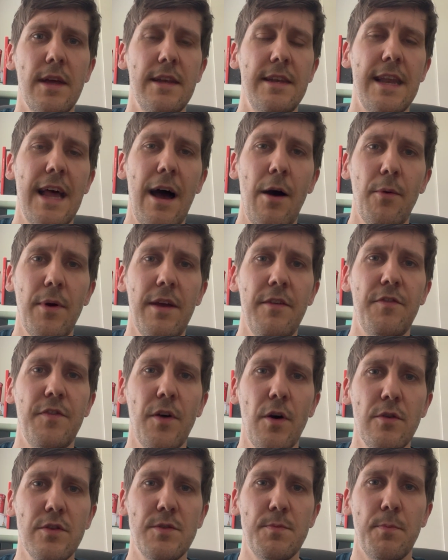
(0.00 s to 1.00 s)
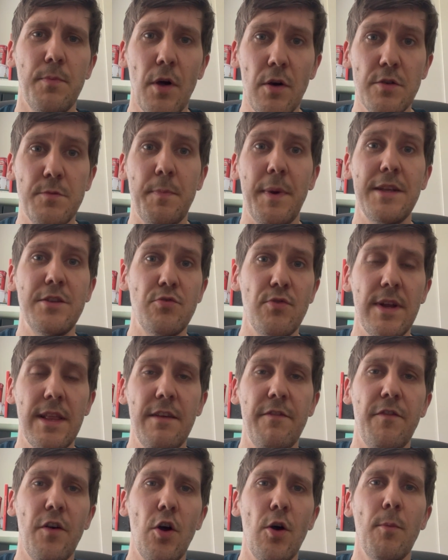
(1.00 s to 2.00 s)
now if those bids
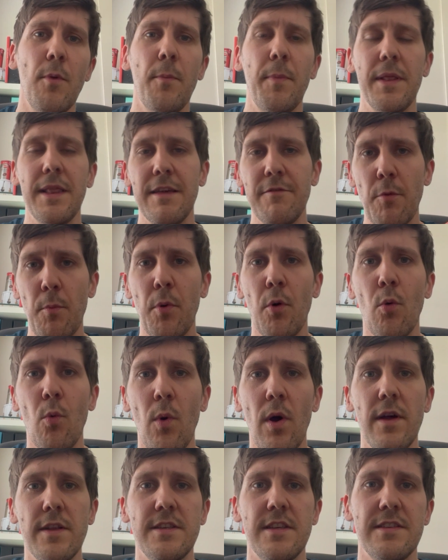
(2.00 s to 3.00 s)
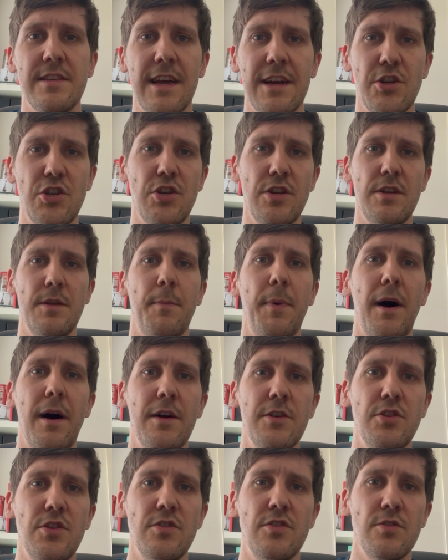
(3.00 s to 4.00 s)
really firm up and Liverpool were to sanction
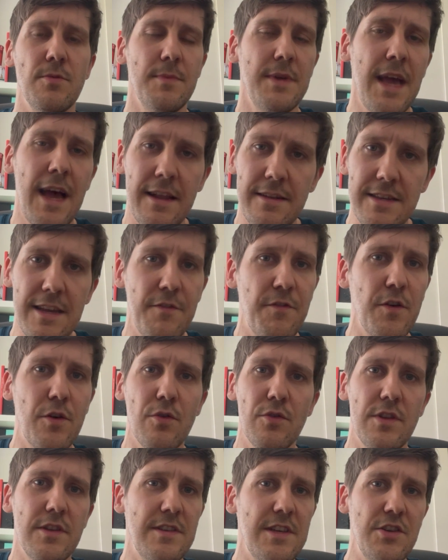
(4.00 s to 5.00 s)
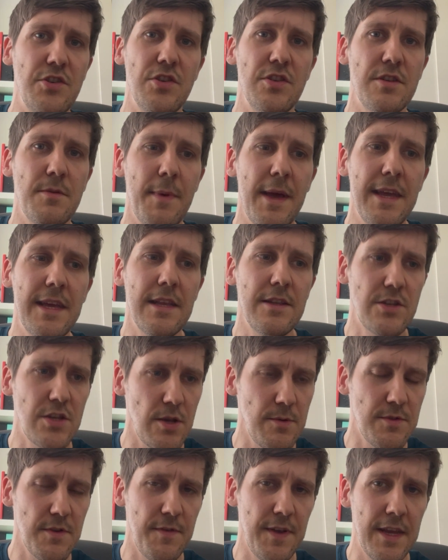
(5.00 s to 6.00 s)
departures. Some difficult decisions to make in
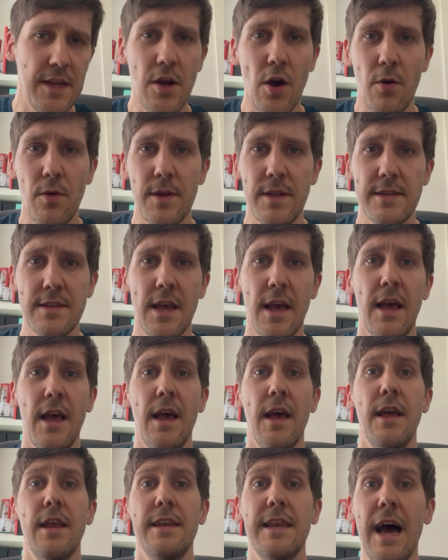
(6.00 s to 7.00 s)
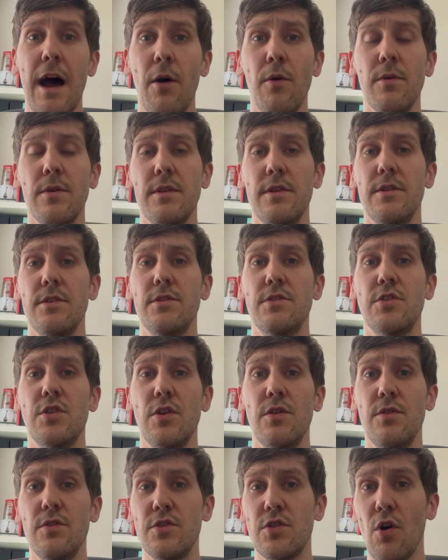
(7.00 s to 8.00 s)
terms of ingoings. Now,
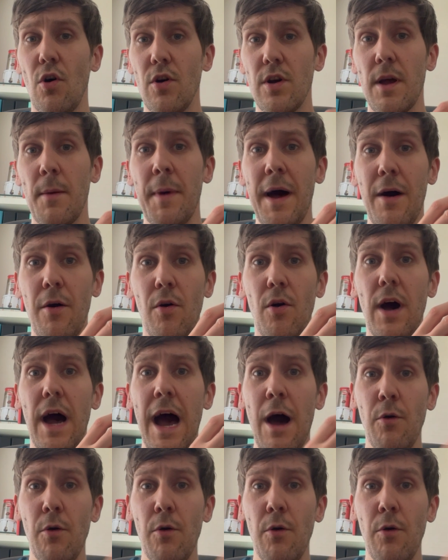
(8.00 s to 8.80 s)
to talk about